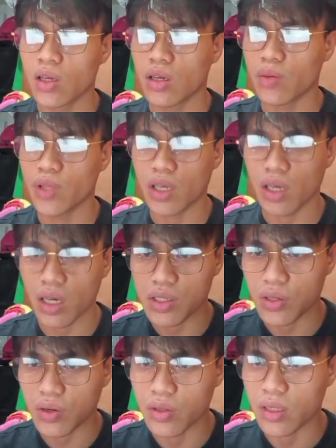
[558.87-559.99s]

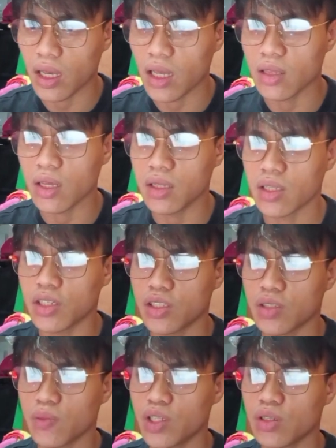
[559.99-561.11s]
communication, and data
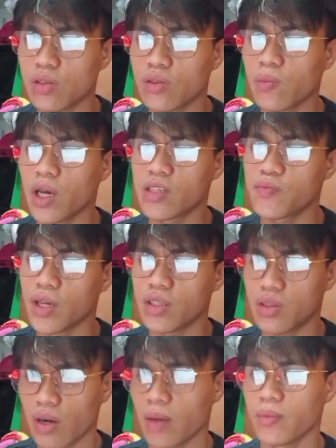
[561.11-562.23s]
transmission by
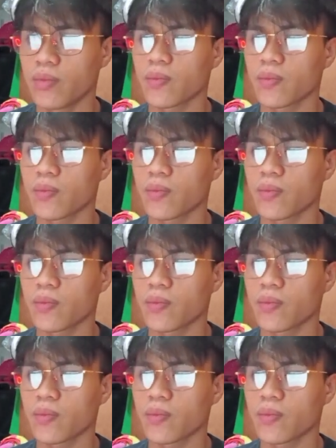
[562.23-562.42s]
spacecraft,